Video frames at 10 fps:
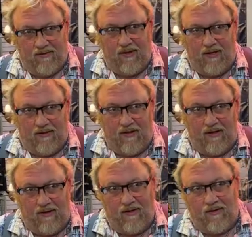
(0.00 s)
And
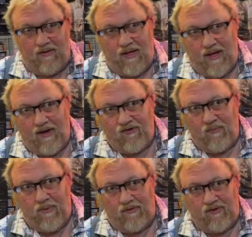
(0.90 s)
they actually
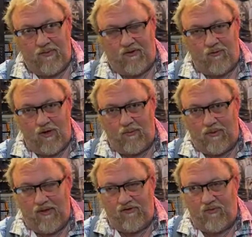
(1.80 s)
built some
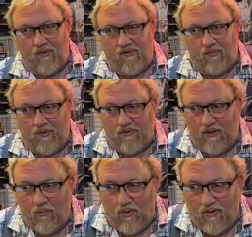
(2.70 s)
incredible instruments, but they
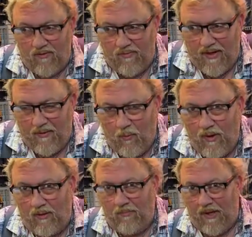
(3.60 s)
weren't that
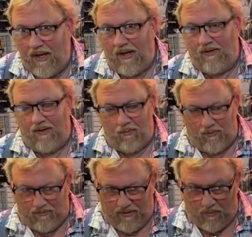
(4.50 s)
well made. They
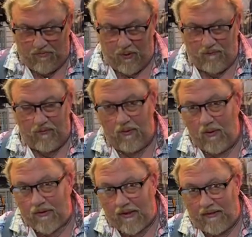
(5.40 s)
were beautiful
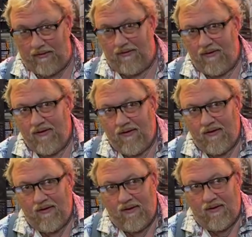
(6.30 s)
looking,
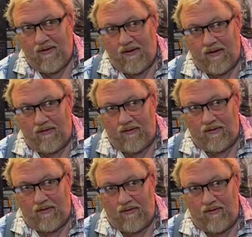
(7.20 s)
and
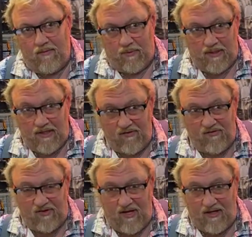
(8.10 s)
but they didn't
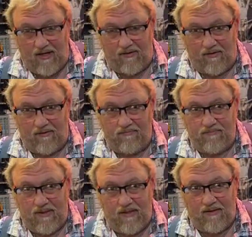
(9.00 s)
stay together,
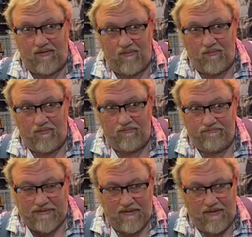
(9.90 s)
and
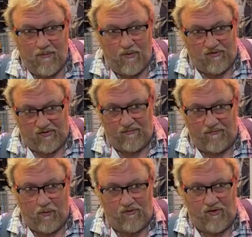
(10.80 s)
which is
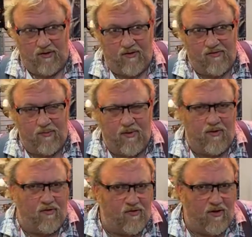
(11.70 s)
unfortunate because some of the
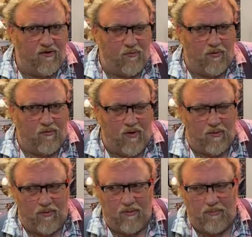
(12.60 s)
designs were
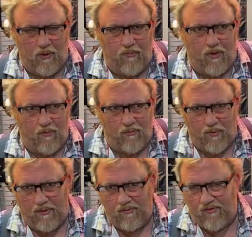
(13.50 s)
incredible. And Blueberry was one
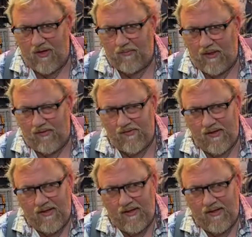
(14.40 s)
of those companies.